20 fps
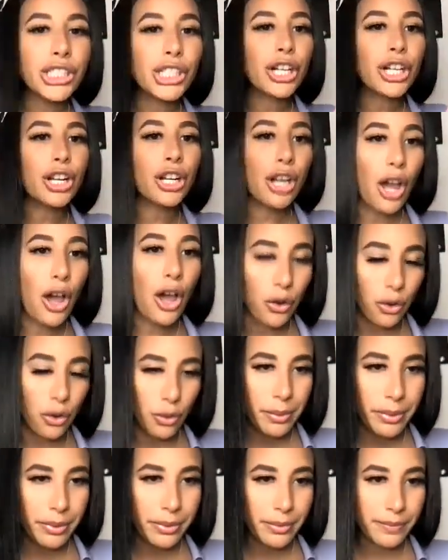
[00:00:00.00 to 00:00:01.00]
the
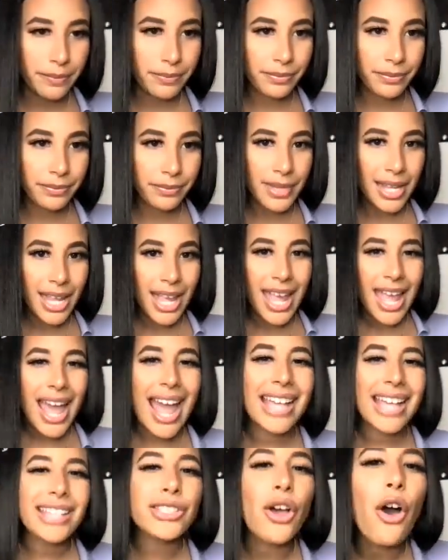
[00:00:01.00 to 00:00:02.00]
globe,
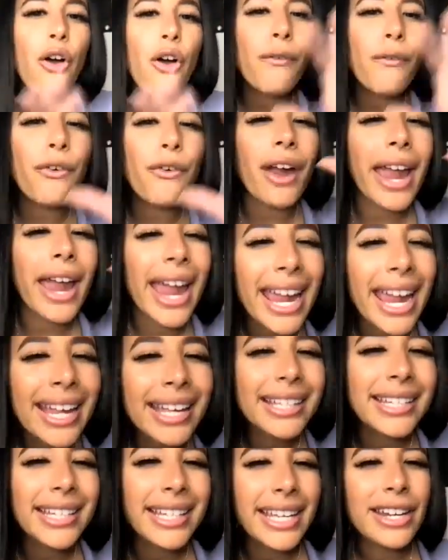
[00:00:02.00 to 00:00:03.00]
has over 8
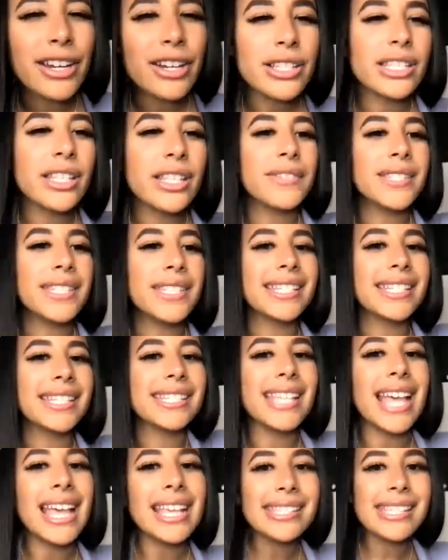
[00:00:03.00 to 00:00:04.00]
years of
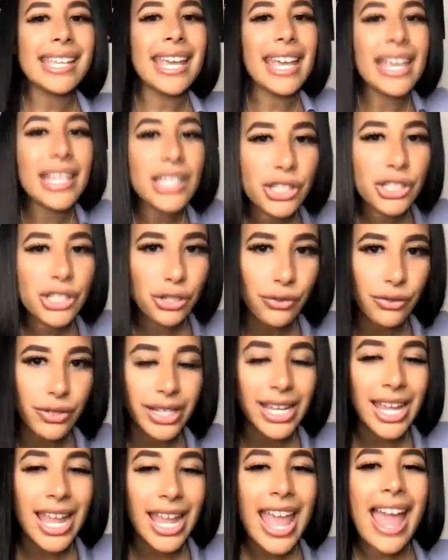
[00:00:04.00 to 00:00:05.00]
success
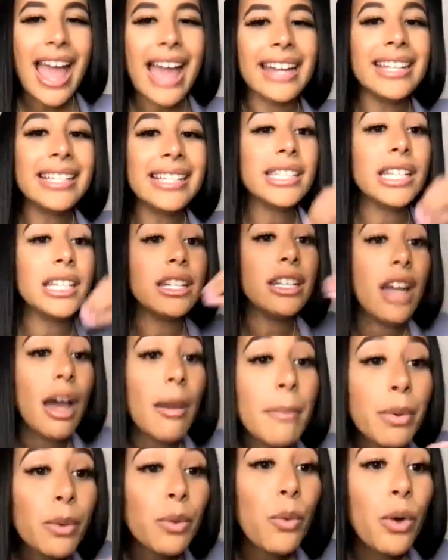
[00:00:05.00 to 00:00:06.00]
history, and is the
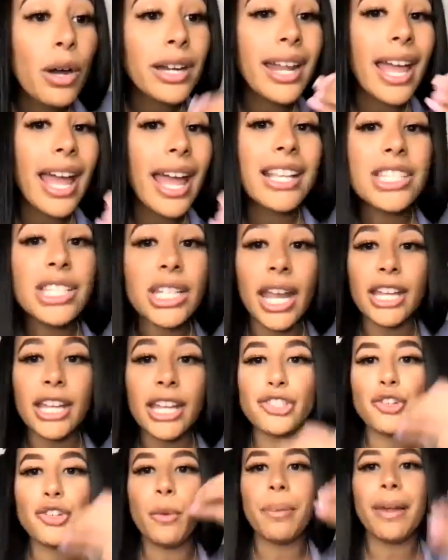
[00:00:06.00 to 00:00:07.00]
#1
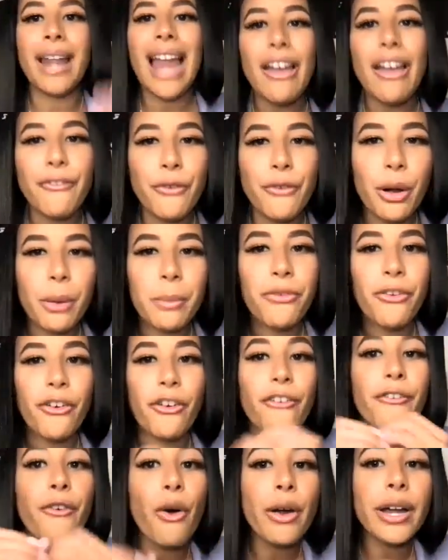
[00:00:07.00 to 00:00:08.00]
educational platform
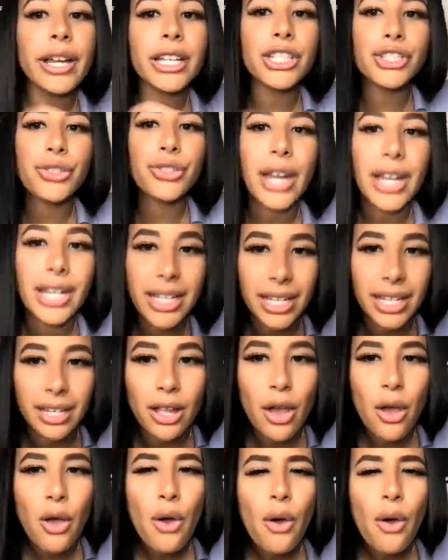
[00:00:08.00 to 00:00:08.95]
for Forex trading,